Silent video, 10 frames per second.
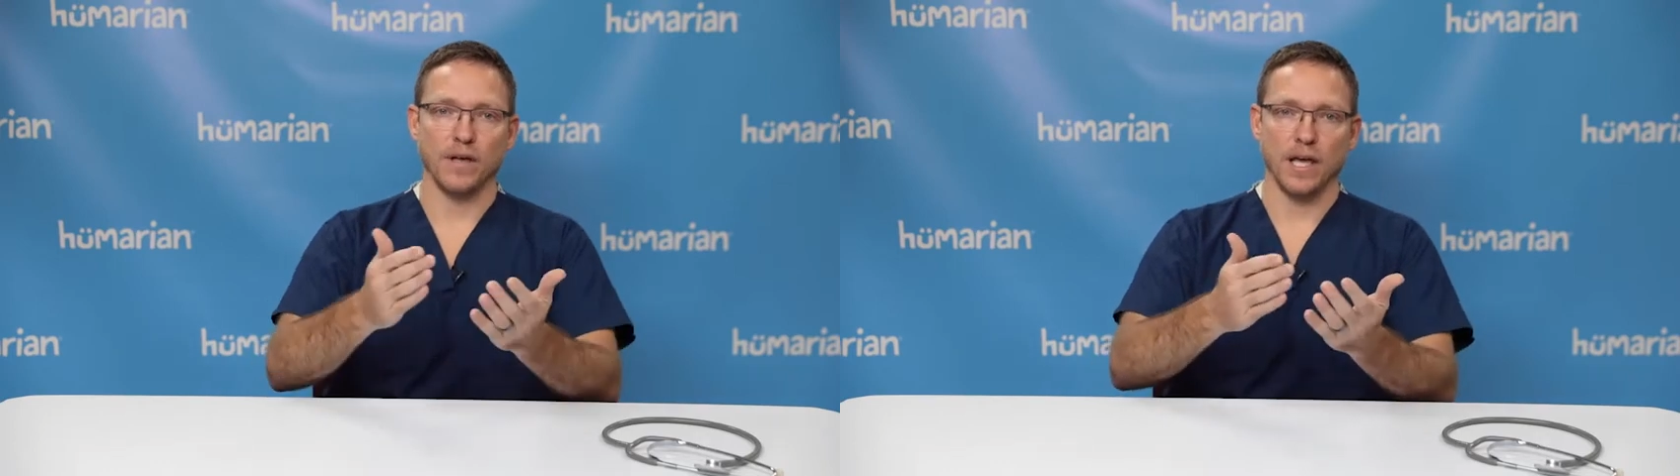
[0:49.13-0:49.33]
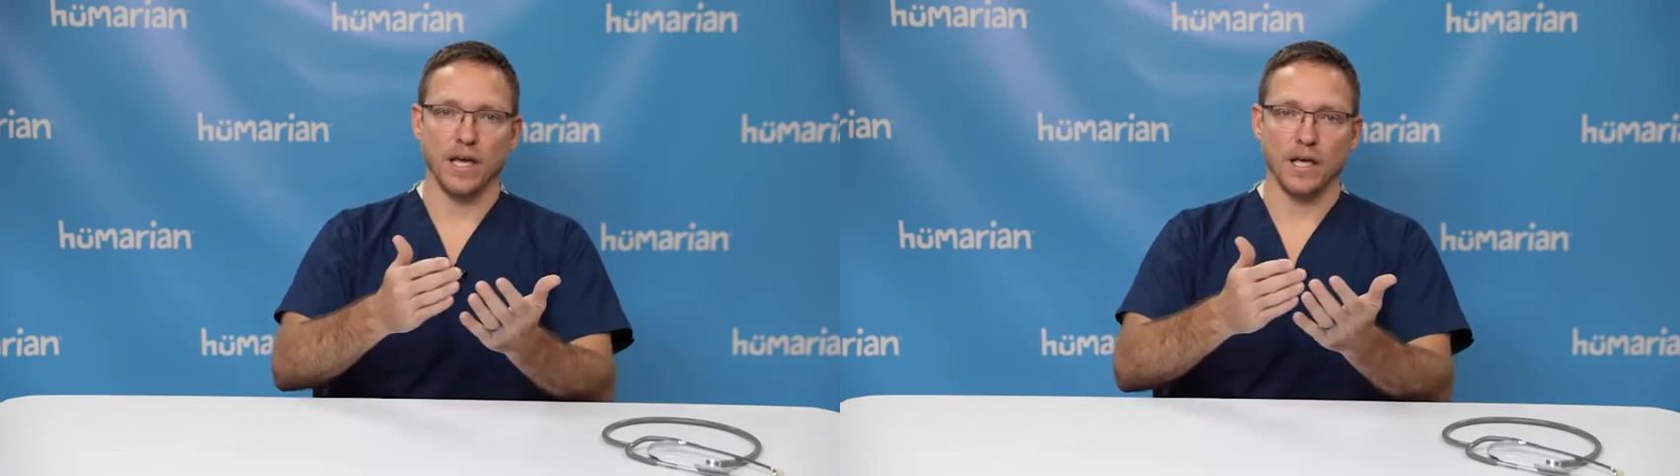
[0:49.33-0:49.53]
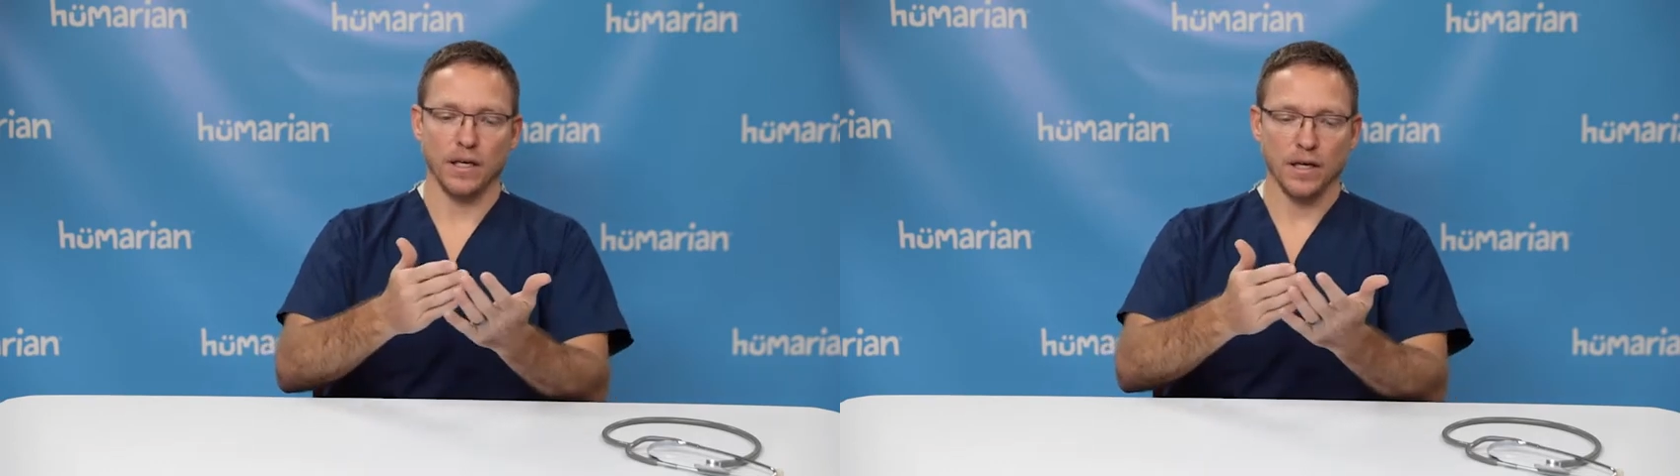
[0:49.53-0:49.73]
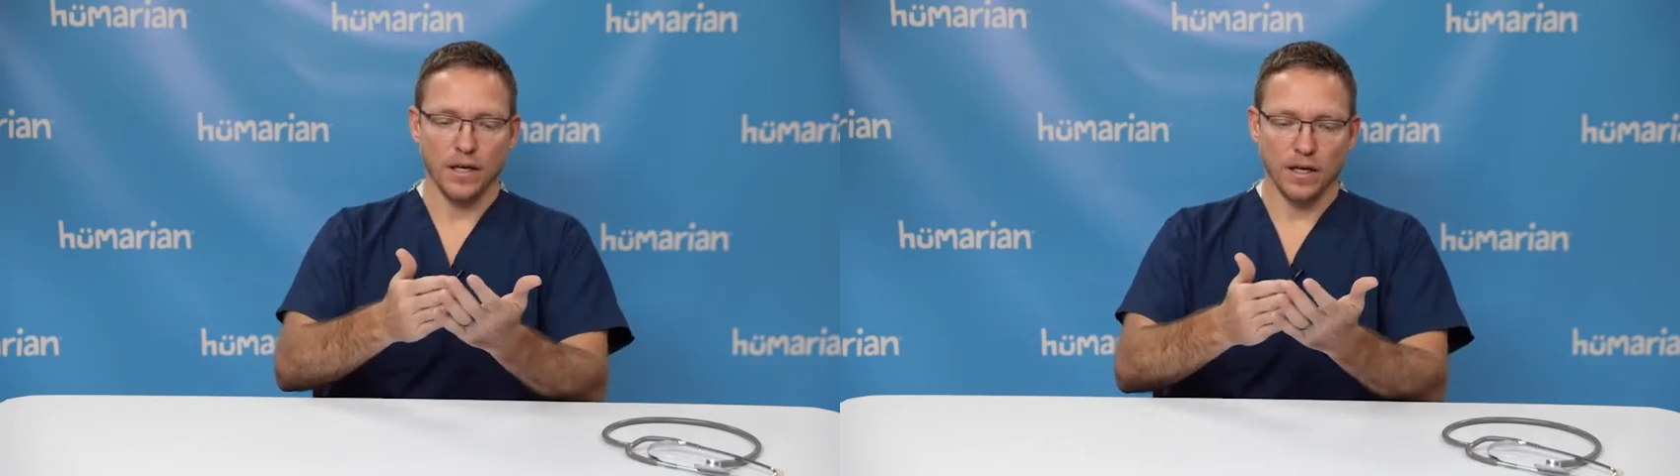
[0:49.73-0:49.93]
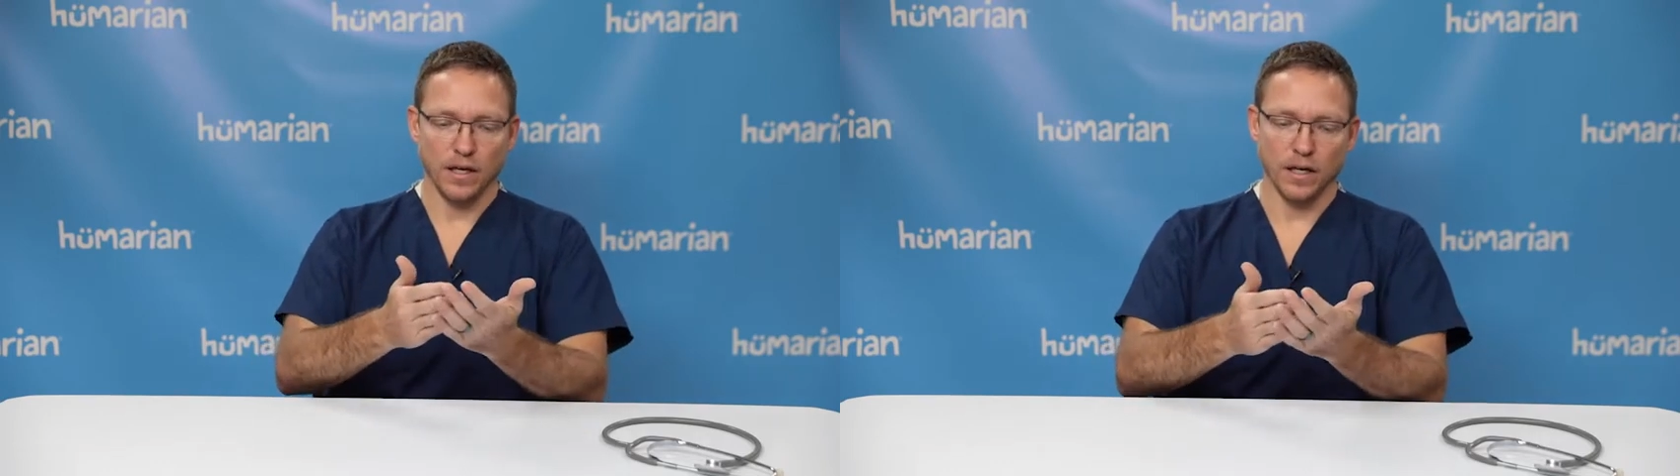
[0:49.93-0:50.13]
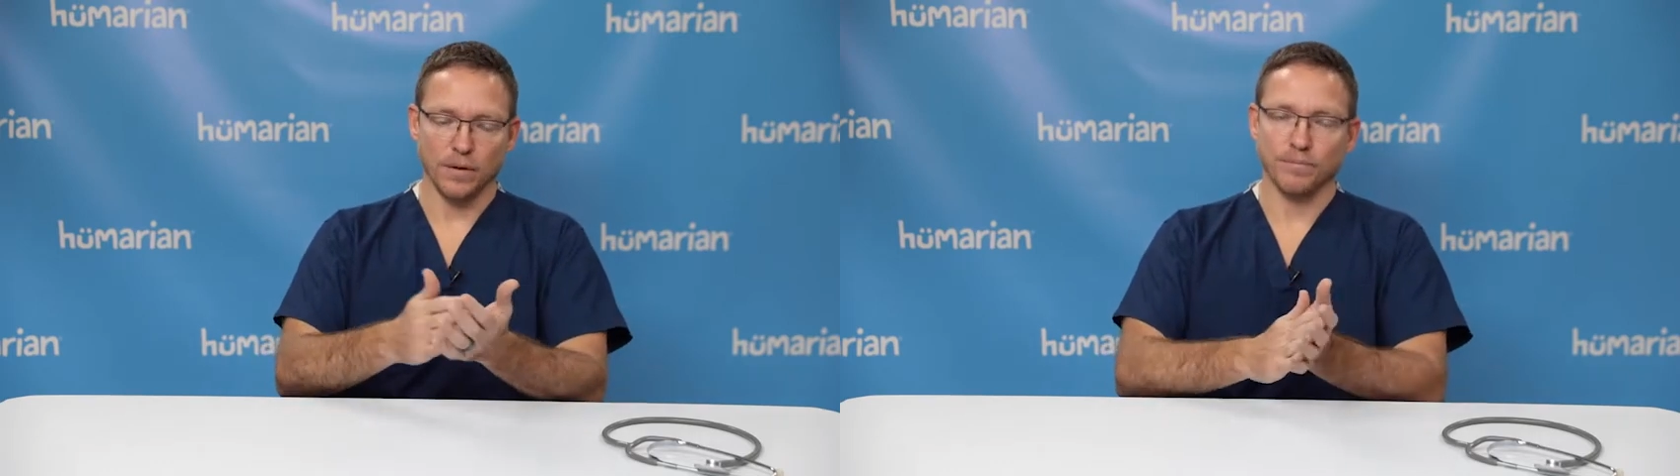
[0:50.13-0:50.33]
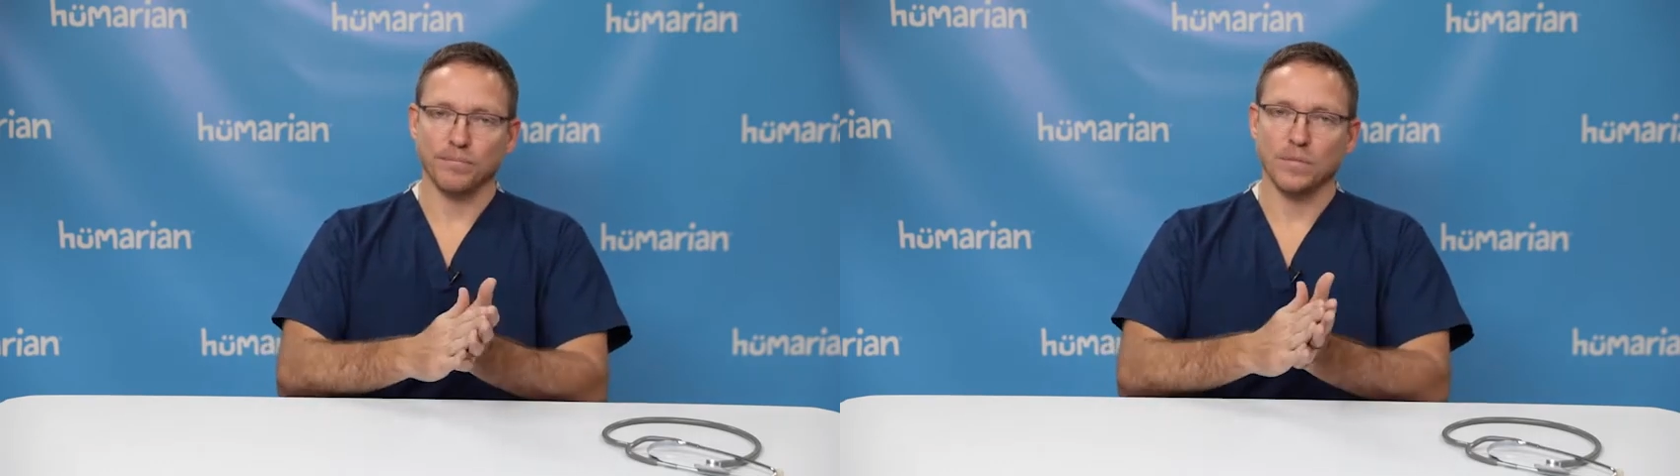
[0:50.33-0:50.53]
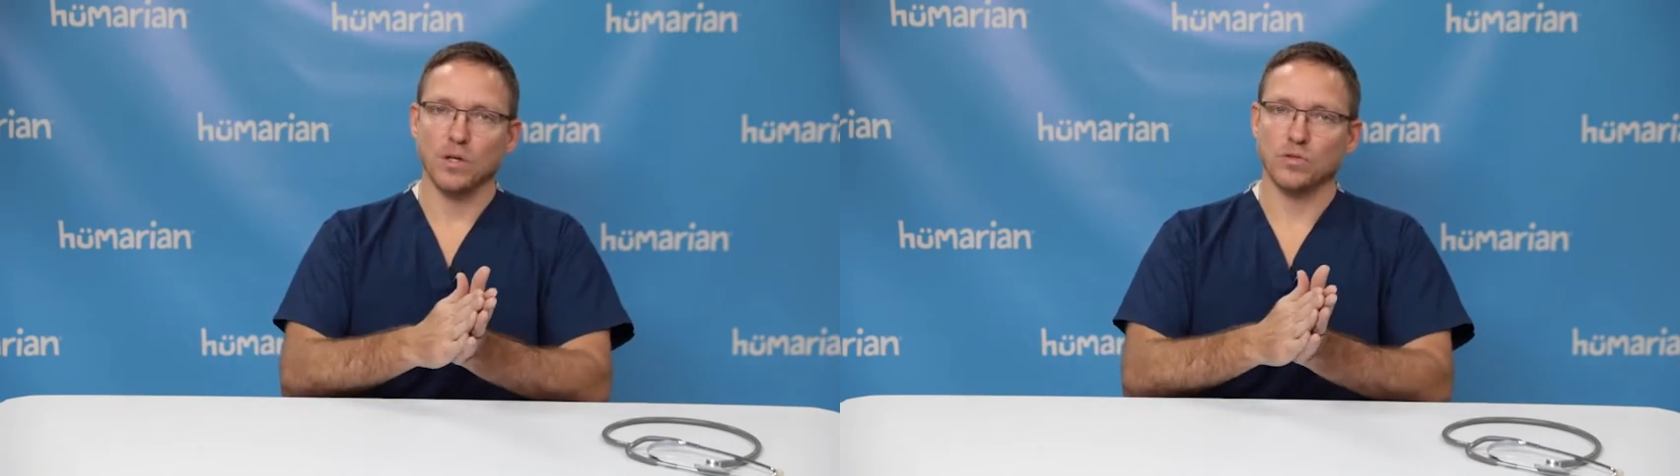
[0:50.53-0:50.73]

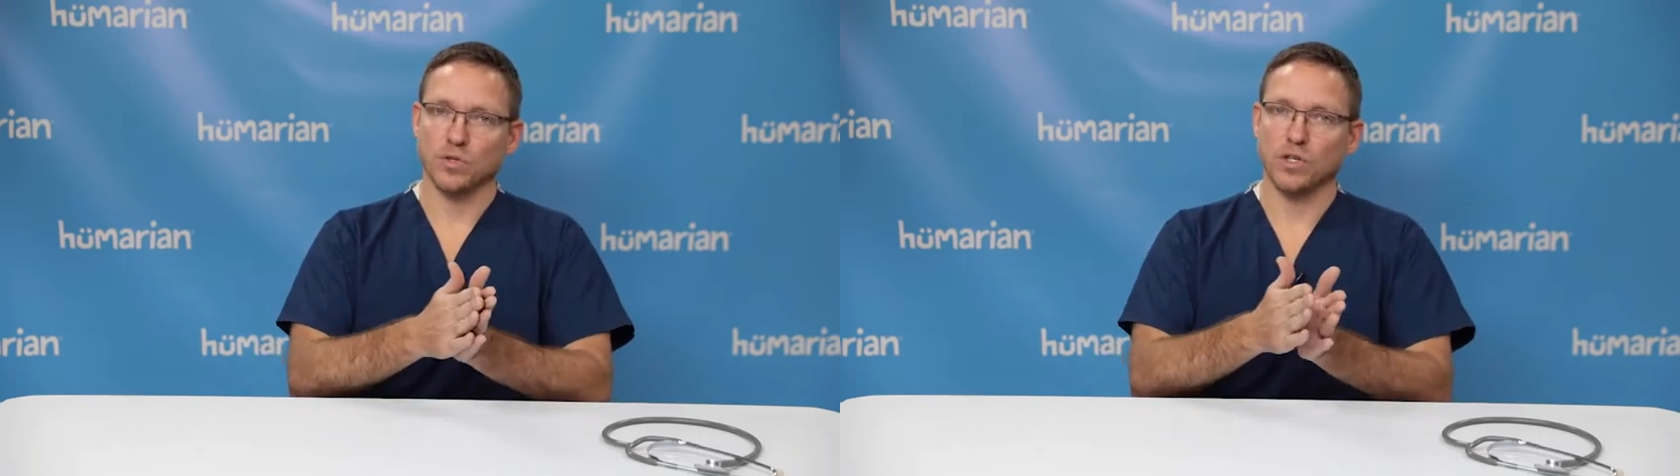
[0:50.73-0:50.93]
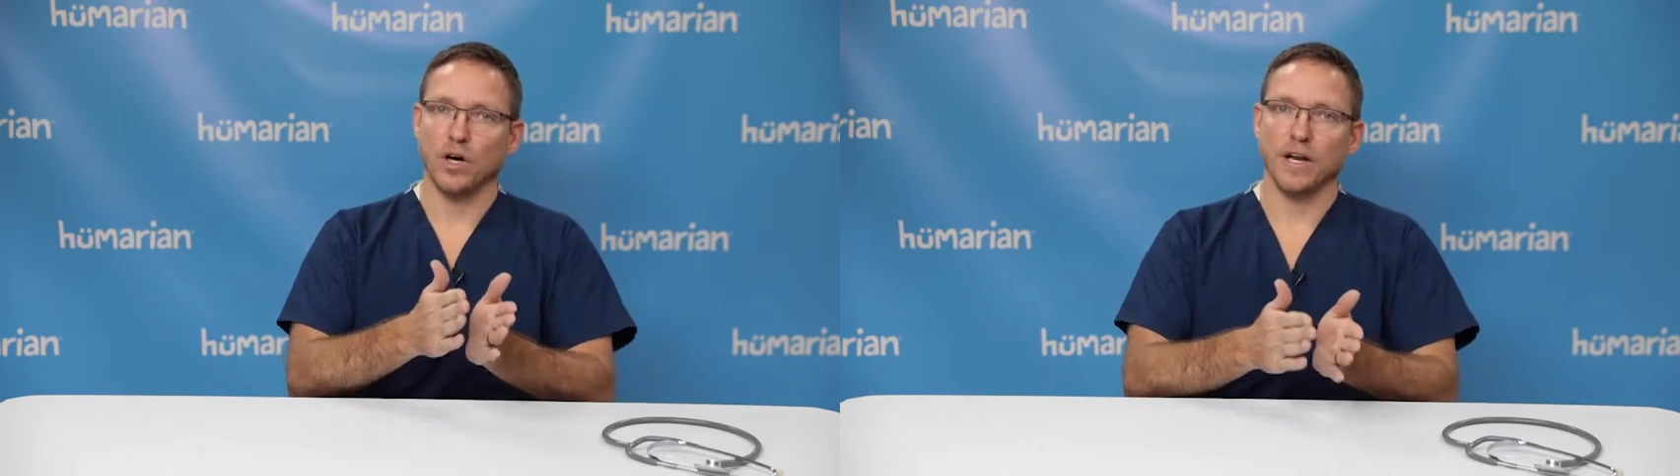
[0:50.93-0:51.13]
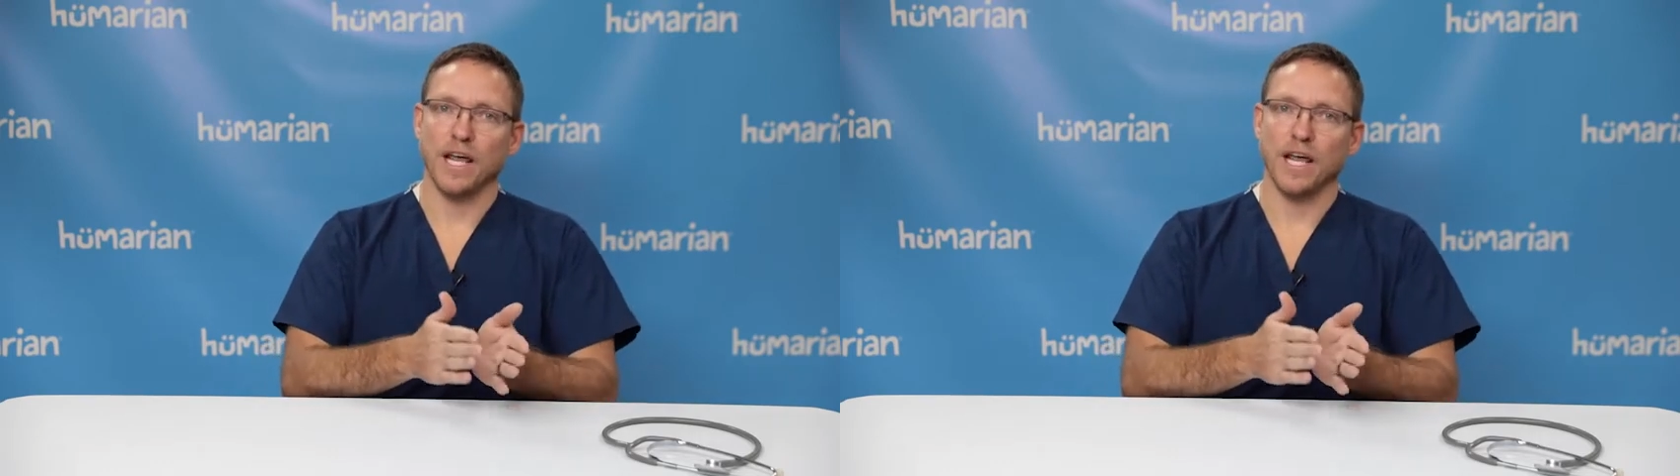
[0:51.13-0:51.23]
there's what's called